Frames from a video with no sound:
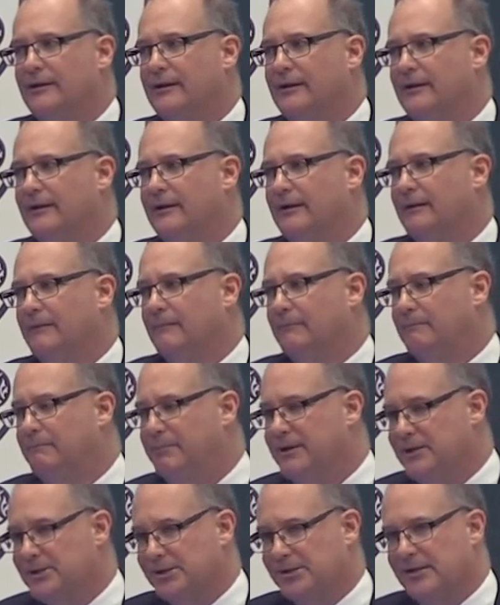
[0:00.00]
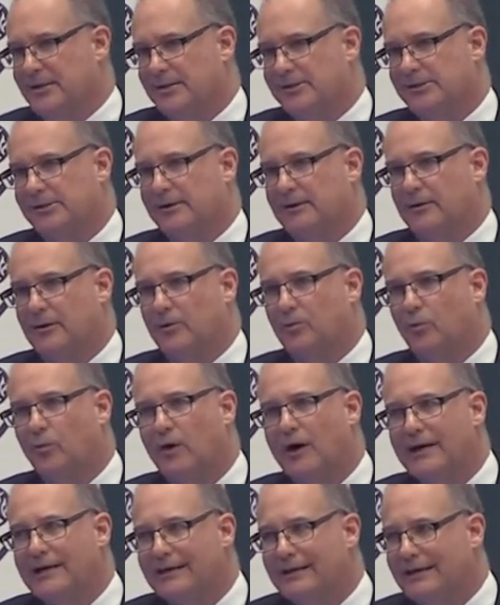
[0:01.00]
Uh, business, or
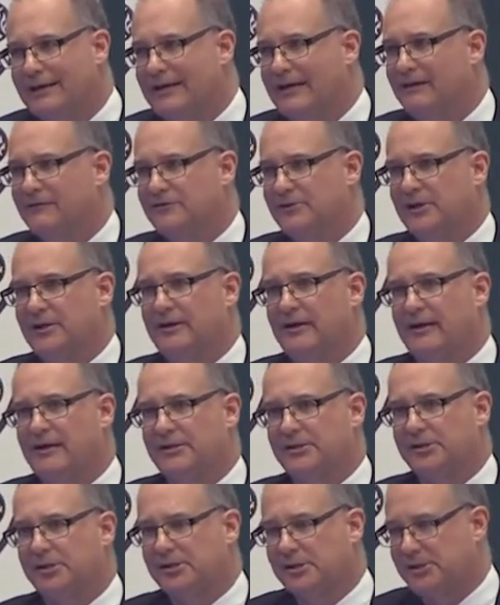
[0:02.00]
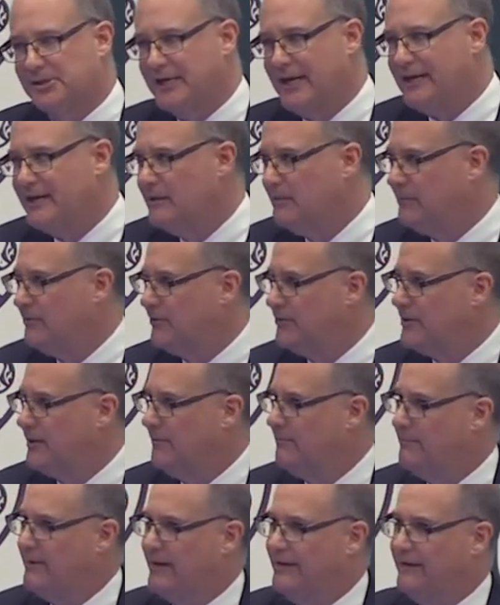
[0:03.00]
what gives it a sustainable
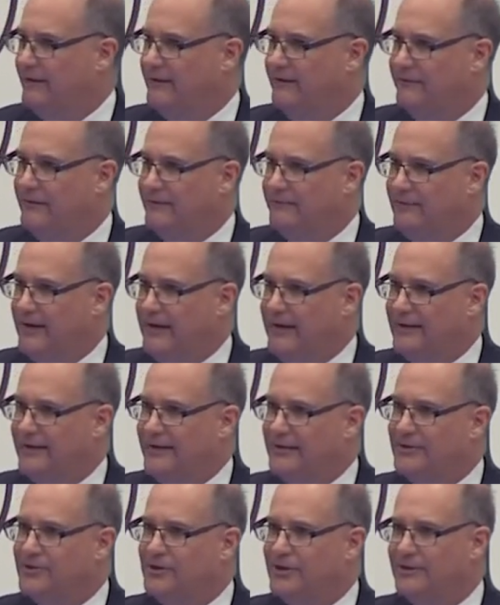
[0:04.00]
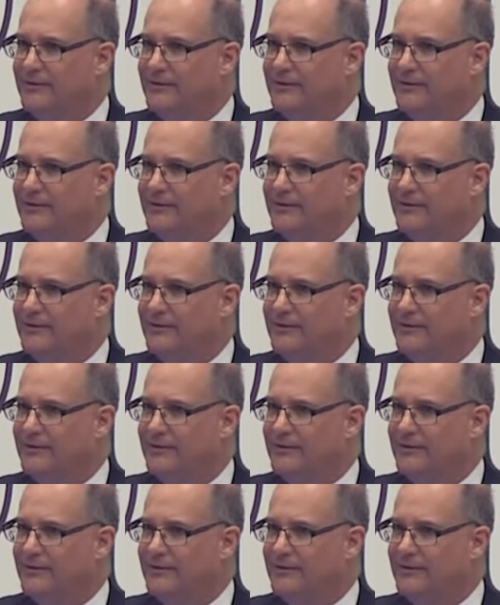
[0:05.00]
competitive advantage.